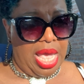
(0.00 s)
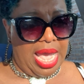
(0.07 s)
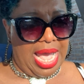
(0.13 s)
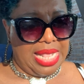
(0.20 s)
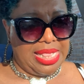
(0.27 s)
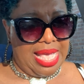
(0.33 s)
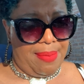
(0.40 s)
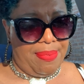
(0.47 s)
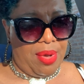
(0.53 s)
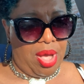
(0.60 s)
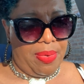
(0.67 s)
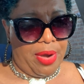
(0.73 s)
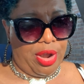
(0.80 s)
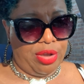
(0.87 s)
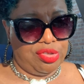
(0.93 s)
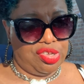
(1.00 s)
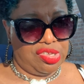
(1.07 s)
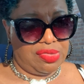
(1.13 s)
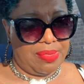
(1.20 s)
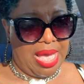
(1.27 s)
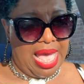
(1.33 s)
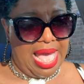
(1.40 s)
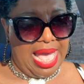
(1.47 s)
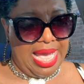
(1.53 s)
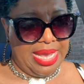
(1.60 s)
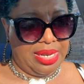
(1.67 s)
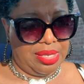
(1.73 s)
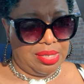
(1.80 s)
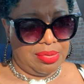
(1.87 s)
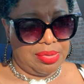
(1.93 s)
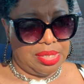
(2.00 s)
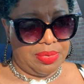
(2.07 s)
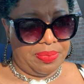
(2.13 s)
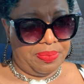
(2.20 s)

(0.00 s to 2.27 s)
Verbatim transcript: after I purchased my items.